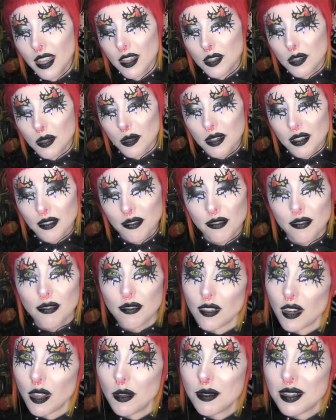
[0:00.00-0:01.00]
Sort of
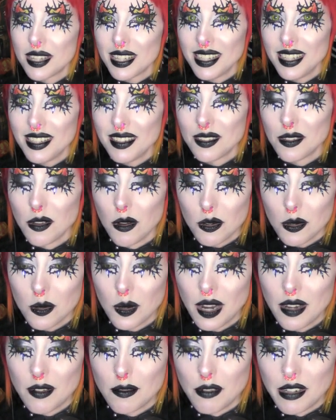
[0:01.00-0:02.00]
floaty, not
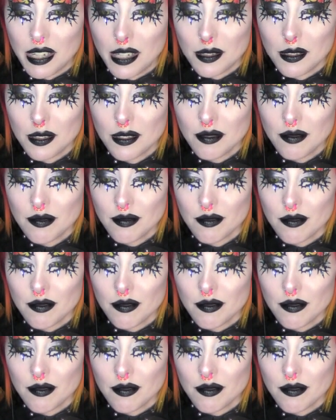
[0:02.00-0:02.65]
quite real.